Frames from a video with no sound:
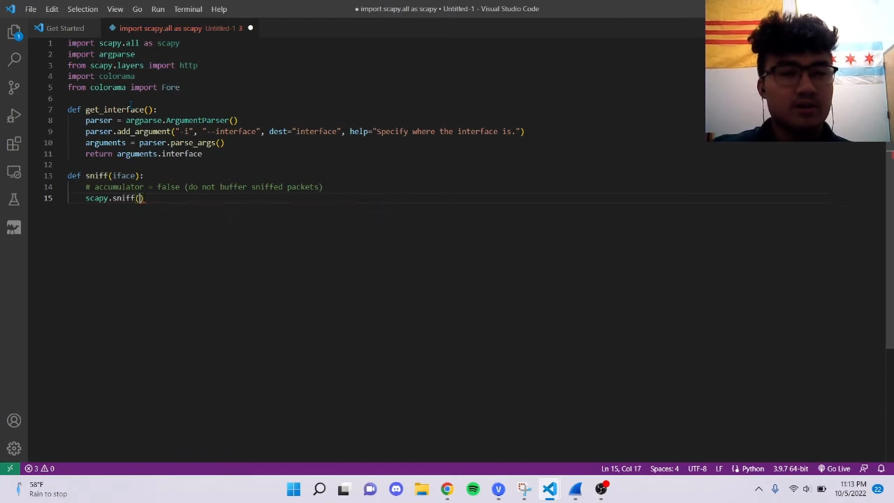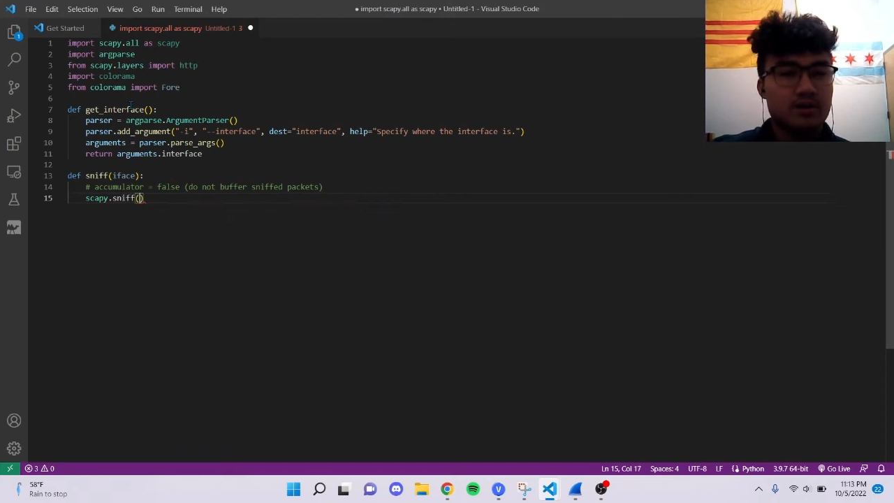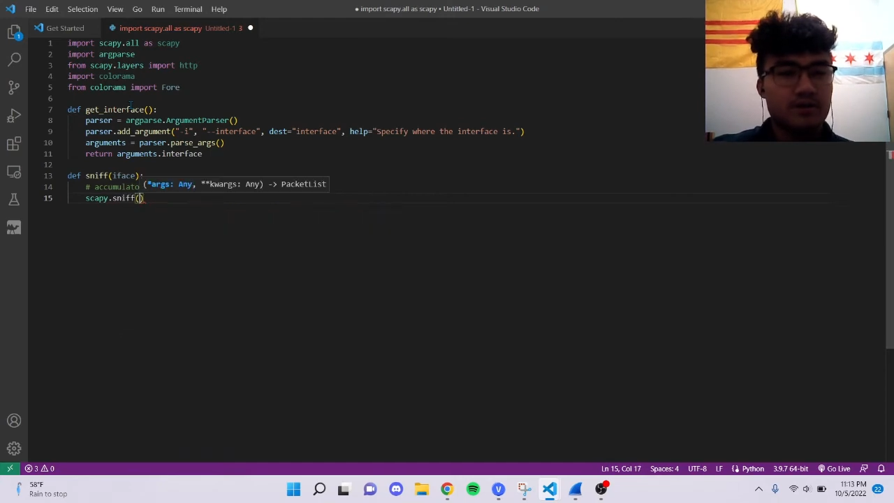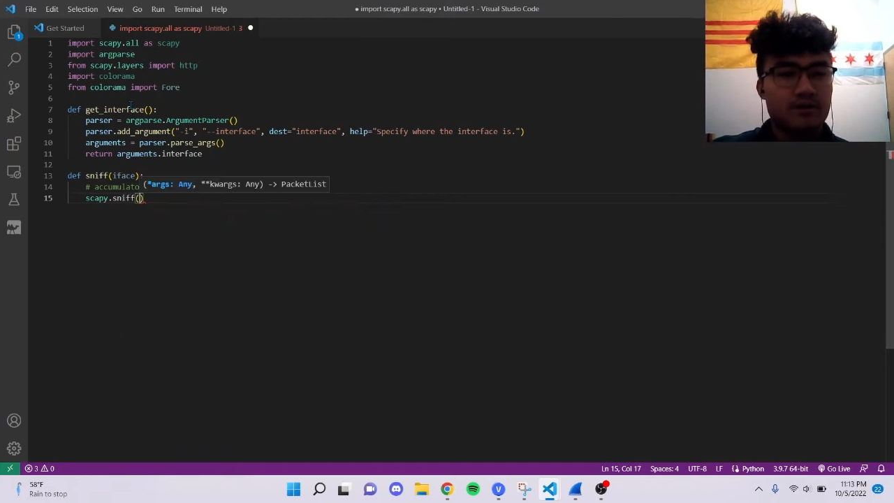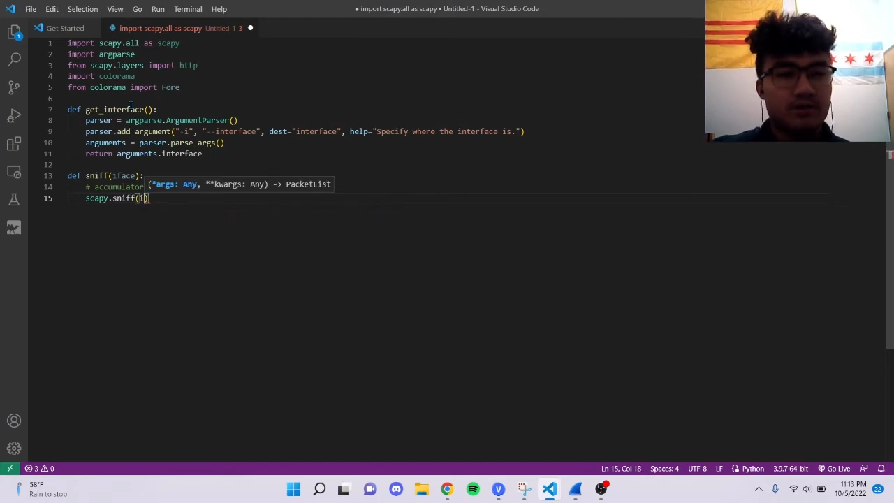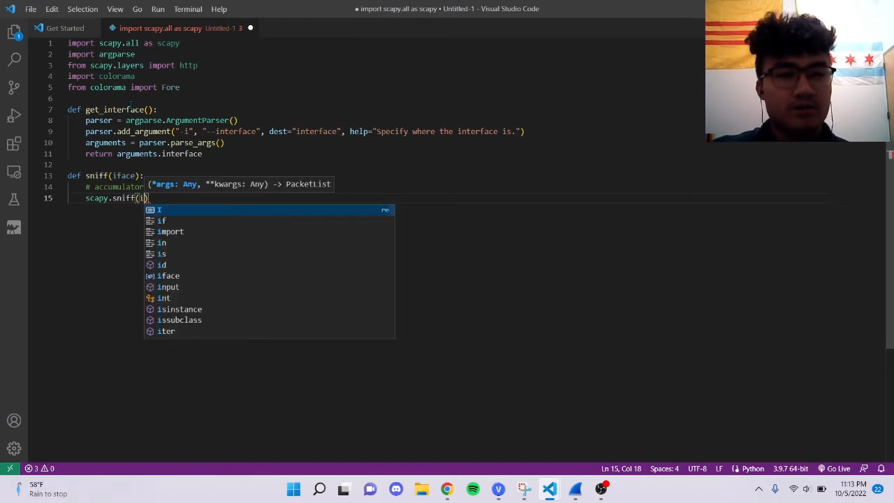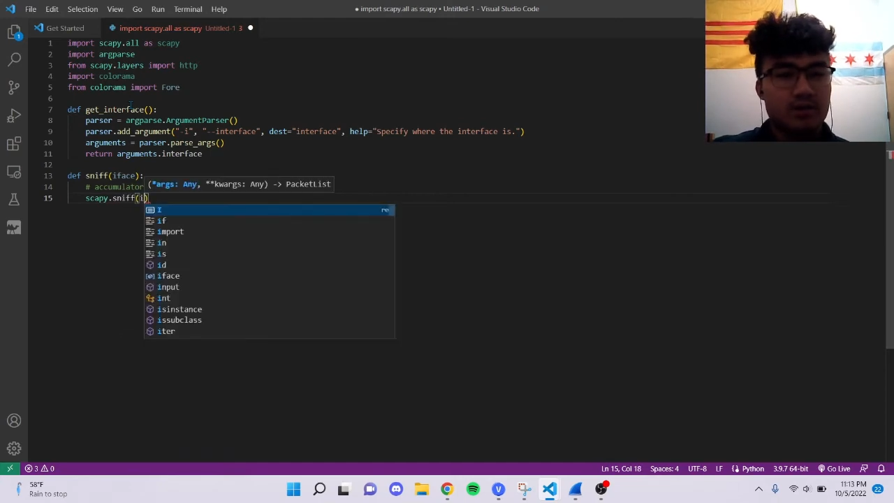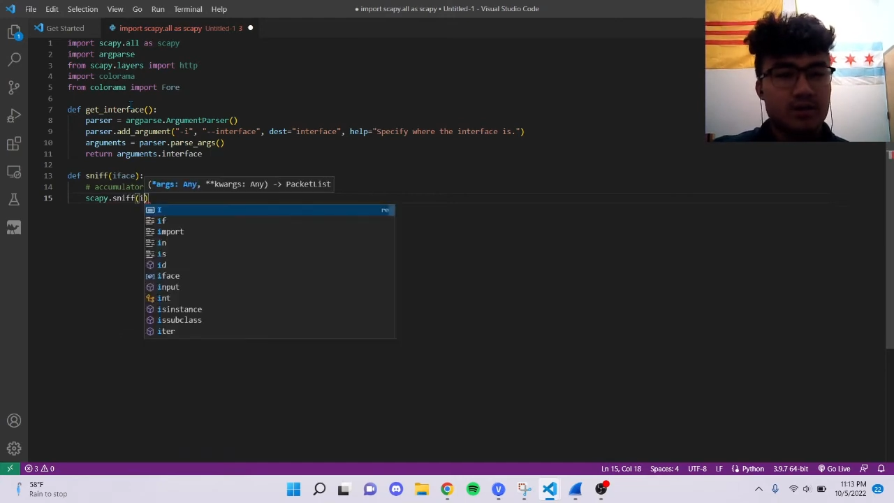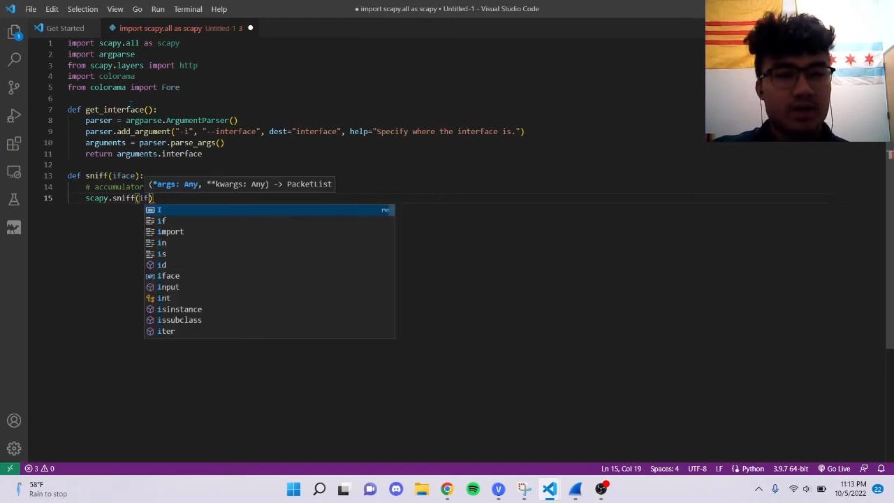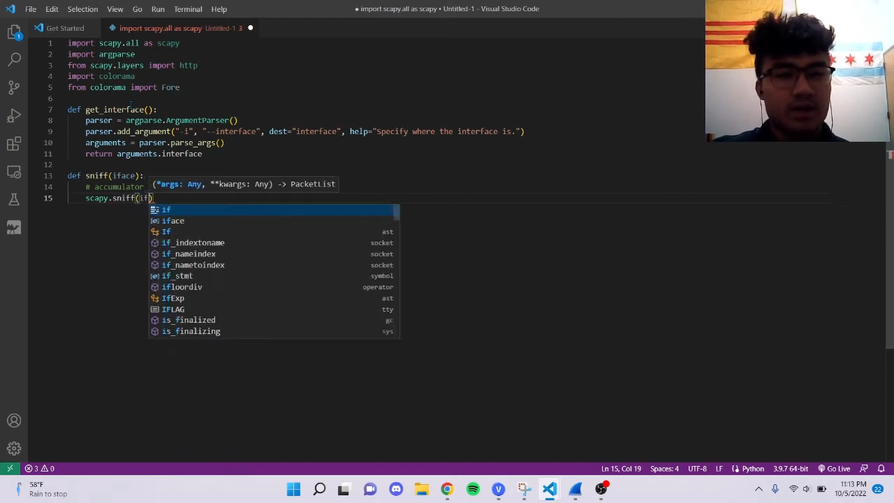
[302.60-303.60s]
and we're
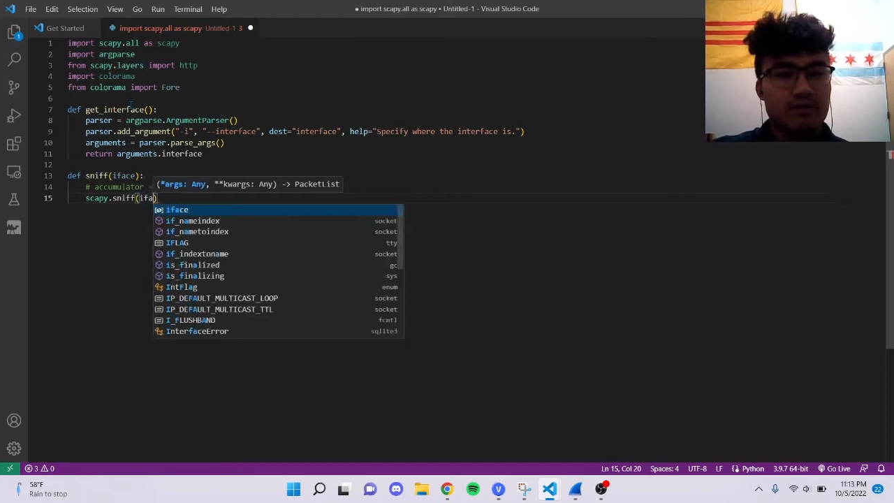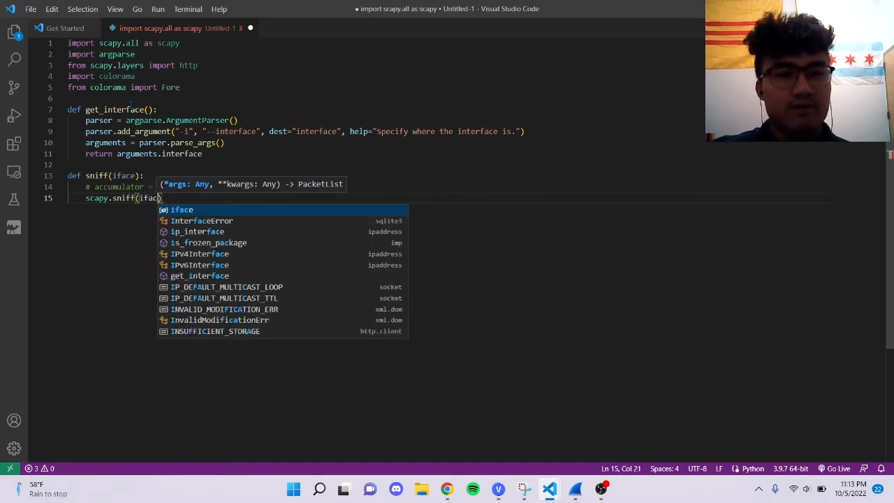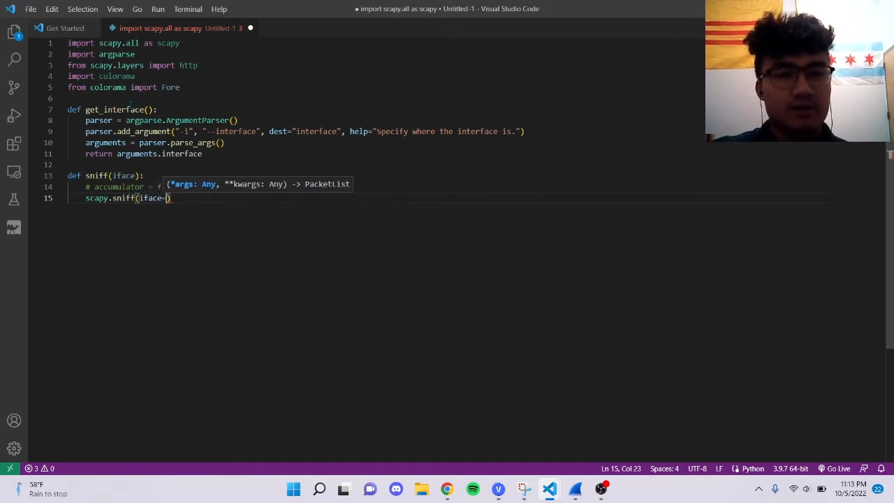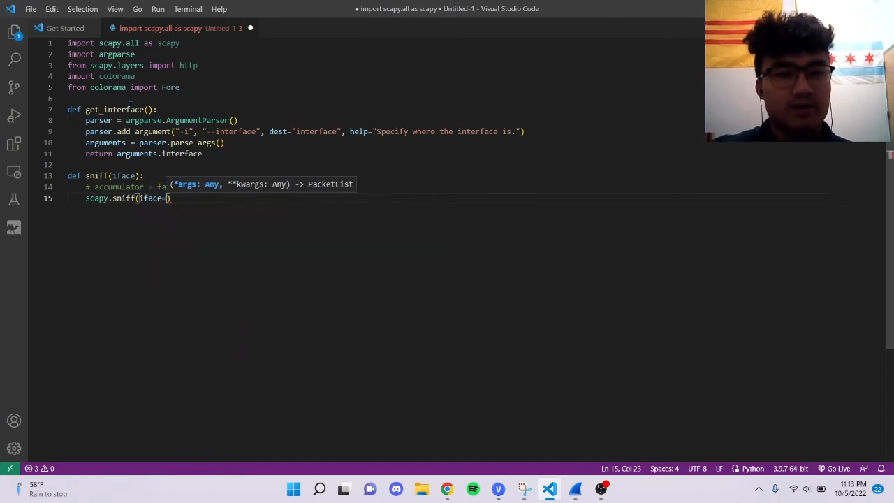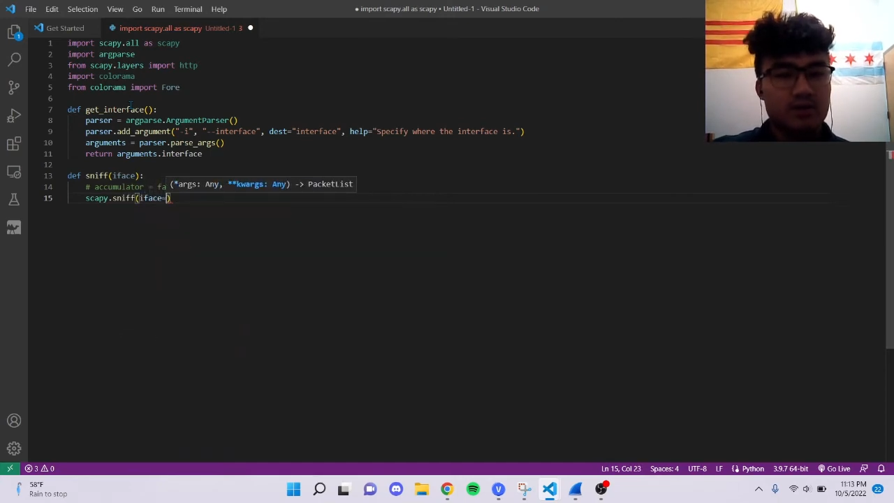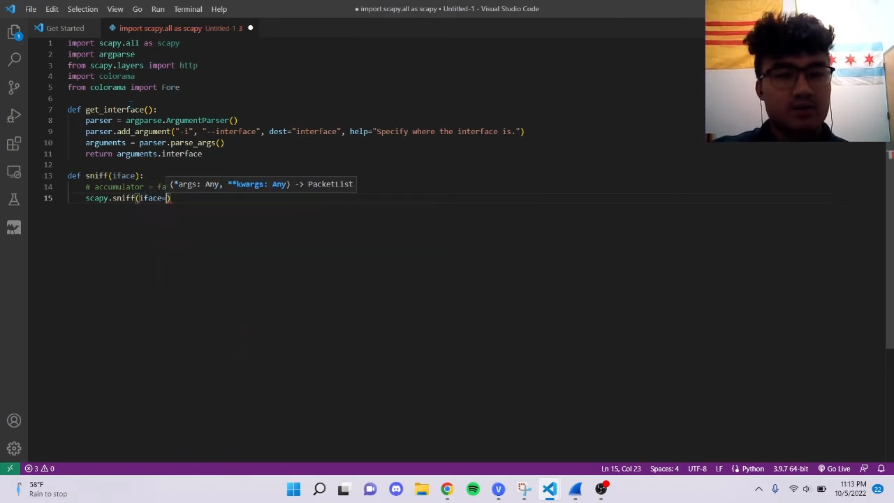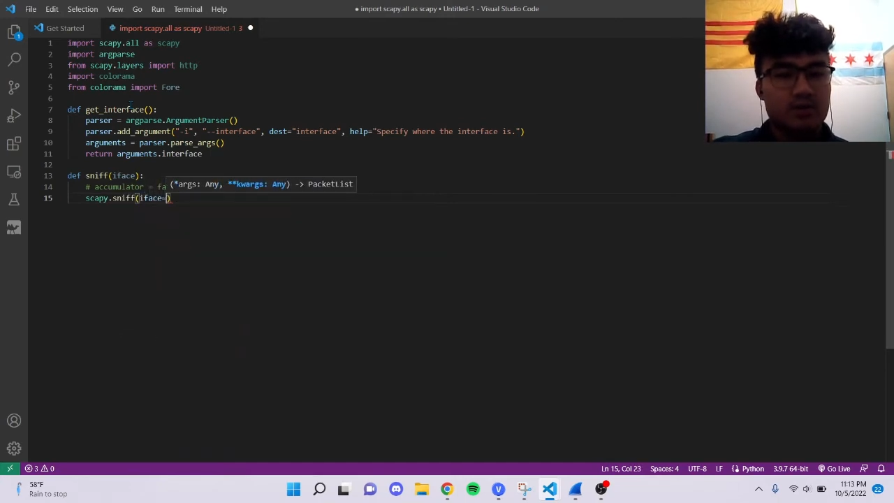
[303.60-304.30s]
gonna do iFace